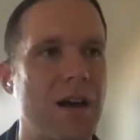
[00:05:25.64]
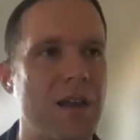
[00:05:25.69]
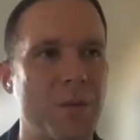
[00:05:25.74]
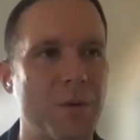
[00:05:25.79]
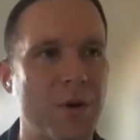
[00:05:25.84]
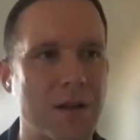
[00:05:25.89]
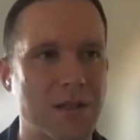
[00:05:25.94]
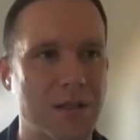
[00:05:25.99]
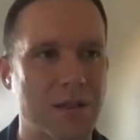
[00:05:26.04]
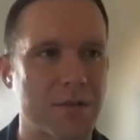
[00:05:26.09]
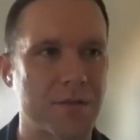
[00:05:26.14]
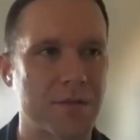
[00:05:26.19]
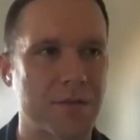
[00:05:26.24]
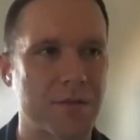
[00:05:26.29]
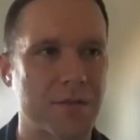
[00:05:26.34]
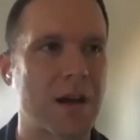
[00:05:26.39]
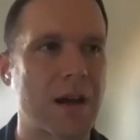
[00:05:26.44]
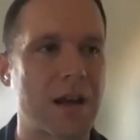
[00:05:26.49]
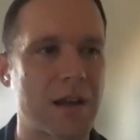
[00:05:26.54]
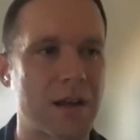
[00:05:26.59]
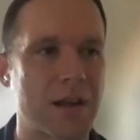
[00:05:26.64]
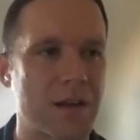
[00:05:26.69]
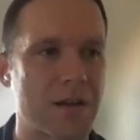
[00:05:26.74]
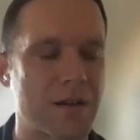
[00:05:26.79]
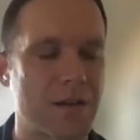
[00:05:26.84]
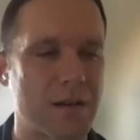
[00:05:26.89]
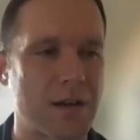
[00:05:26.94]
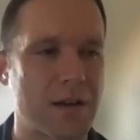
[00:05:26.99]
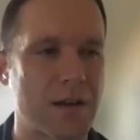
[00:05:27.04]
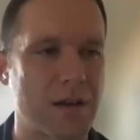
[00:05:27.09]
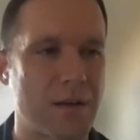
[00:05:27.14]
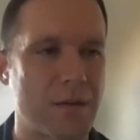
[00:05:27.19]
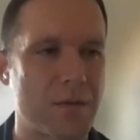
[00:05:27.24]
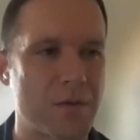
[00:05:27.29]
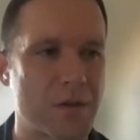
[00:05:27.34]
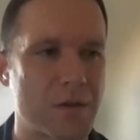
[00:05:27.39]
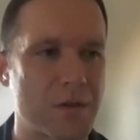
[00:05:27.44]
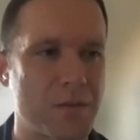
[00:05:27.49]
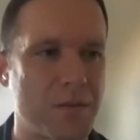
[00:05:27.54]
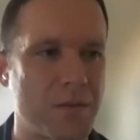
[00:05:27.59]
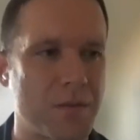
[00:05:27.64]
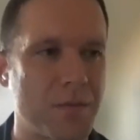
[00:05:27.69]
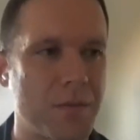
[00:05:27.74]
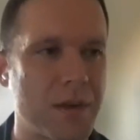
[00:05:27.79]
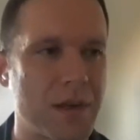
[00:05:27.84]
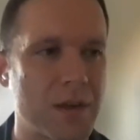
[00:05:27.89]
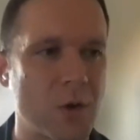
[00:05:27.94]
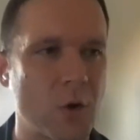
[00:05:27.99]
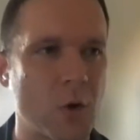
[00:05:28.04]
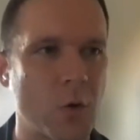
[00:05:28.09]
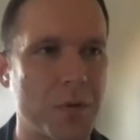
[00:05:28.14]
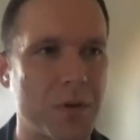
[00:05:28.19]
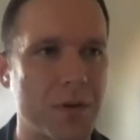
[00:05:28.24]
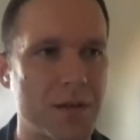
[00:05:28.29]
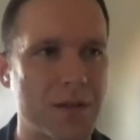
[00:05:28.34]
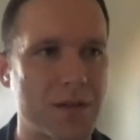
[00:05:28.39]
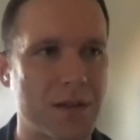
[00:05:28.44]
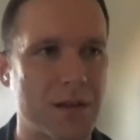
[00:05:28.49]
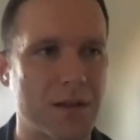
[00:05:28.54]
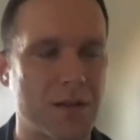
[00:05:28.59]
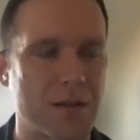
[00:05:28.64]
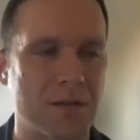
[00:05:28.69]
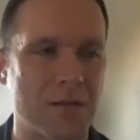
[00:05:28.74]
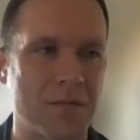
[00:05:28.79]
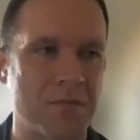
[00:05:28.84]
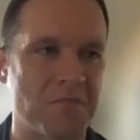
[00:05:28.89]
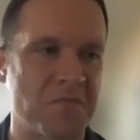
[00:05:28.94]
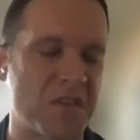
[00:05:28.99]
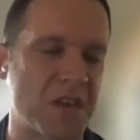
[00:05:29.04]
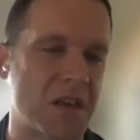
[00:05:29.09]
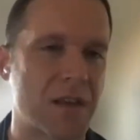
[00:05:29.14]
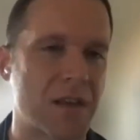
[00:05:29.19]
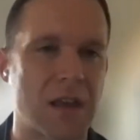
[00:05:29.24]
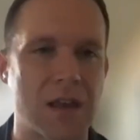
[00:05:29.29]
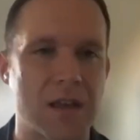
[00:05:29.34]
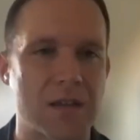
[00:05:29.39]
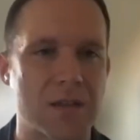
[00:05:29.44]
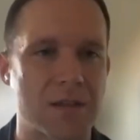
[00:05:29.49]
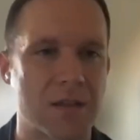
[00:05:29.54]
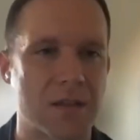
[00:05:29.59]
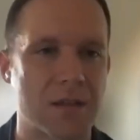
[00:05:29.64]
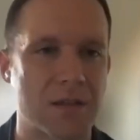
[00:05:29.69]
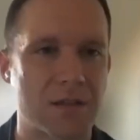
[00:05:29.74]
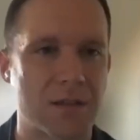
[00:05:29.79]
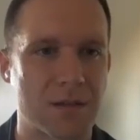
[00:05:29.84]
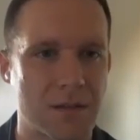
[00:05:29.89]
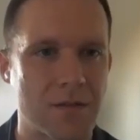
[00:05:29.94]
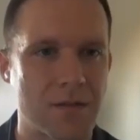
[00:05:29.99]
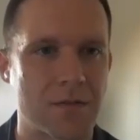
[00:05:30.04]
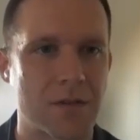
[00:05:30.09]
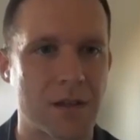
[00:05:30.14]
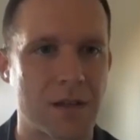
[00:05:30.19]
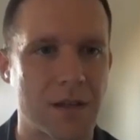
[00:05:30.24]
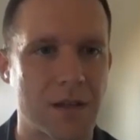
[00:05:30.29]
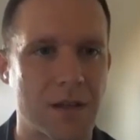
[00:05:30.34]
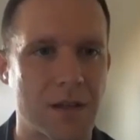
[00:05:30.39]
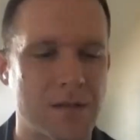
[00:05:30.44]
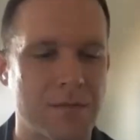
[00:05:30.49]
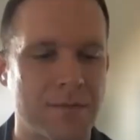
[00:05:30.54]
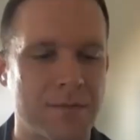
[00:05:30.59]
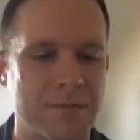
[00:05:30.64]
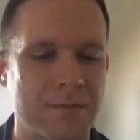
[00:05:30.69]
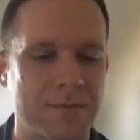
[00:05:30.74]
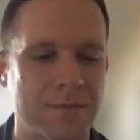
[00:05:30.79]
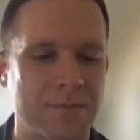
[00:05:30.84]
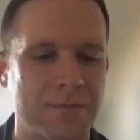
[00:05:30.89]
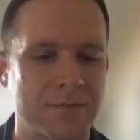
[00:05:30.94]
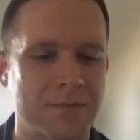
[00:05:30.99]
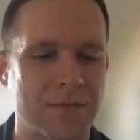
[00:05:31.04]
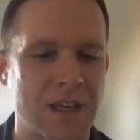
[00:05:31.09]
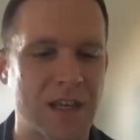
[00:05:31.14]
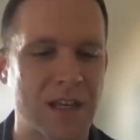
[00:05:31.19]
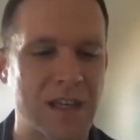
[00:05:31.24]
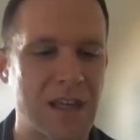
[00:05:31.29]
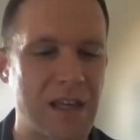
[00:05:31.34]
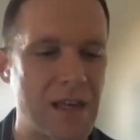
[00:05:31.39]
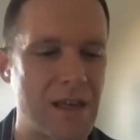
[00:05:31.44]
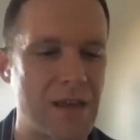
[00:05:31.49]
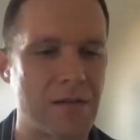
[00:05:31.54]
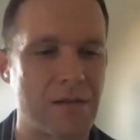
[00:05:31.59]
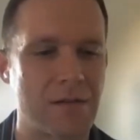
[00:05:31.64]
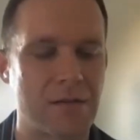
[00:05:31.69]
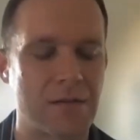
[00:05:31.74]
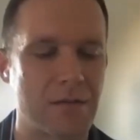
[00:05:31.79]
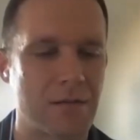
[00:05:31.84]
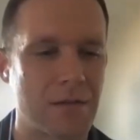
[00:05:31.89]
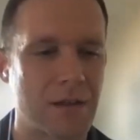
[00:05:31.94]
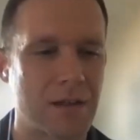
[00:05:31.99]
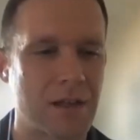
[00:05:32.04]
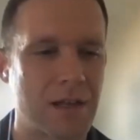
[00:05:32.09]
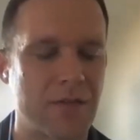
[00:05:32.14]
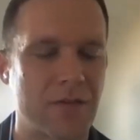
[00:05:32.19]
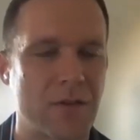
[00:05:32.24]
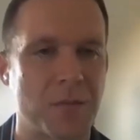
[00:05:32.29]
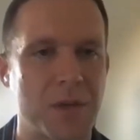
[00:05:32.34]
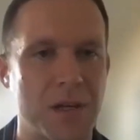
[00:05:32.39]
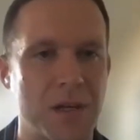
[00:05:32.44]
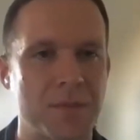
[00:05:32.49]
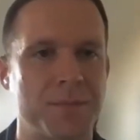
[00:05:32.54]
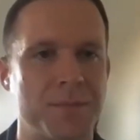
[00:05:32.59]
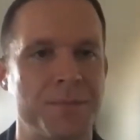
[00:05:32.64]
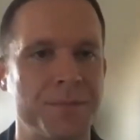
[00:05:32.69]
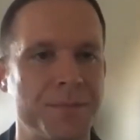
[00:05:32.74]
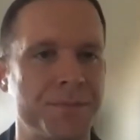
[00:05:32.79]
In the process of creating it, just being open to saying yes is really the key, the key for me.